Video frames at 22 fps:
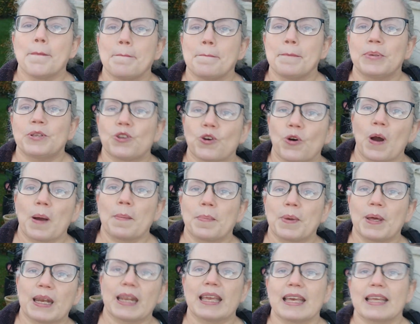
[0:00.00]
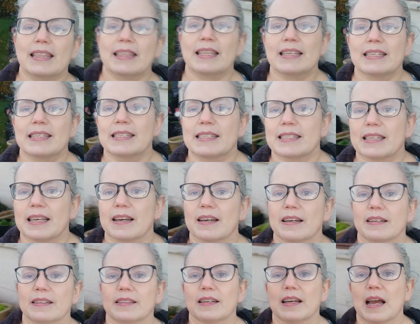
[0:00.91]
So I'm going to get this.
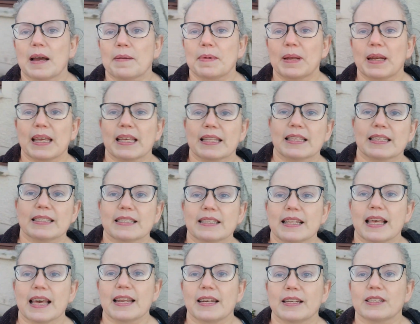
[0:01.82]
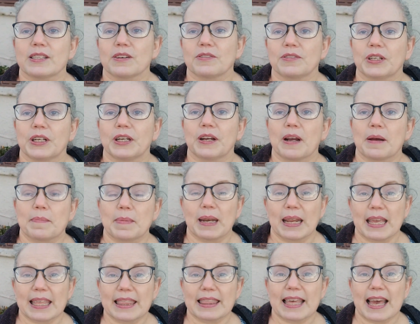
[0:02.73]
I'm going to get this lettuce over here. I'm going to
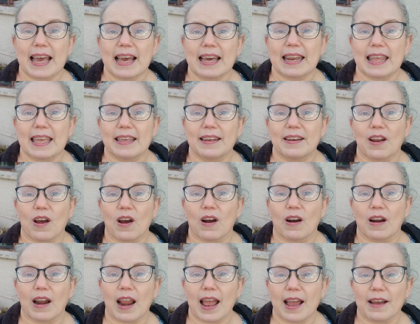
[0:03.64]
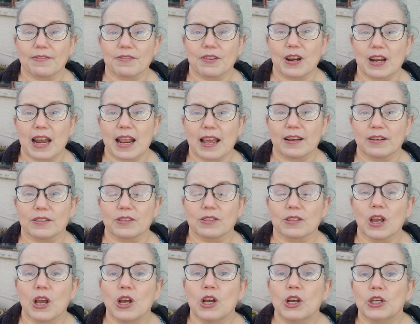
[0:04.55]
get that in our half greenhouse
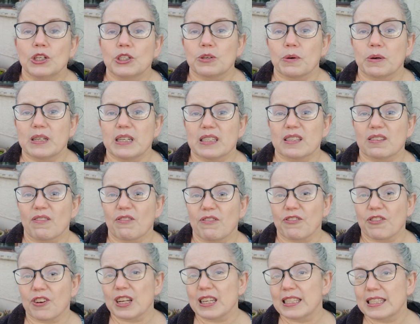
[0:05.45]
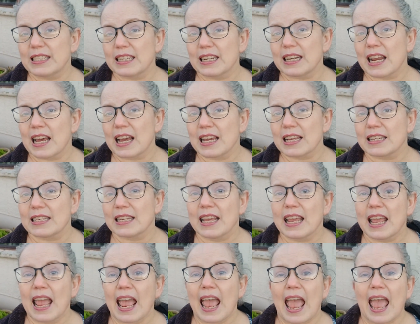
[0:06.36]
so it doesn't freeze tonight.
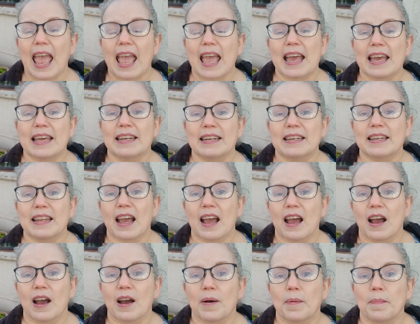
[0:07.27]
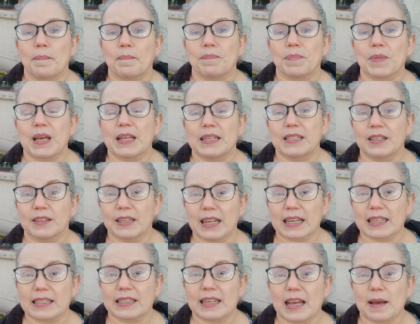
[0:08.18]
And until
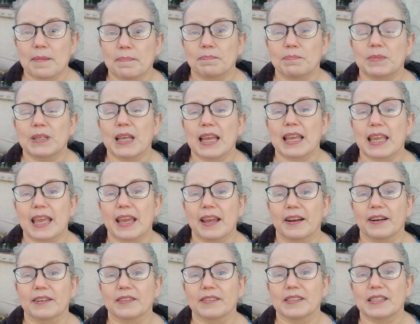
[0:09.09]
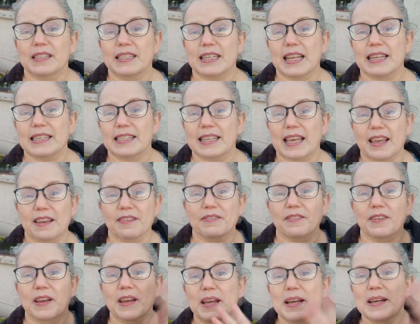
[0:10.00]
next time, take care. Stay safe.
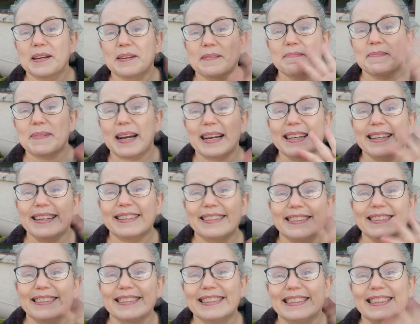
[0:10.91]
Bye, y'all.